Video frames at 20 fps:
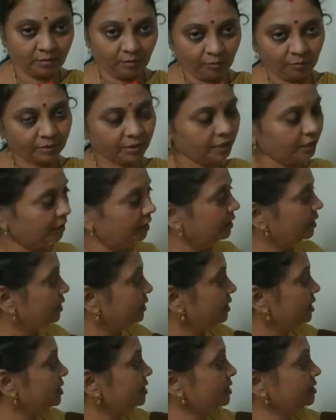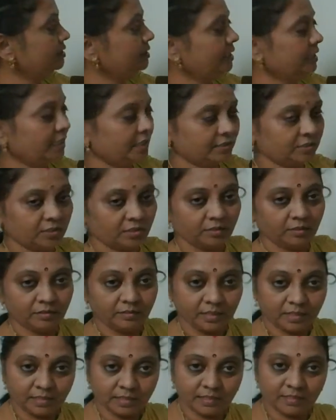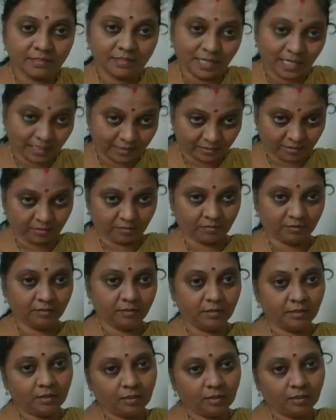Okay, this is later, this is latter.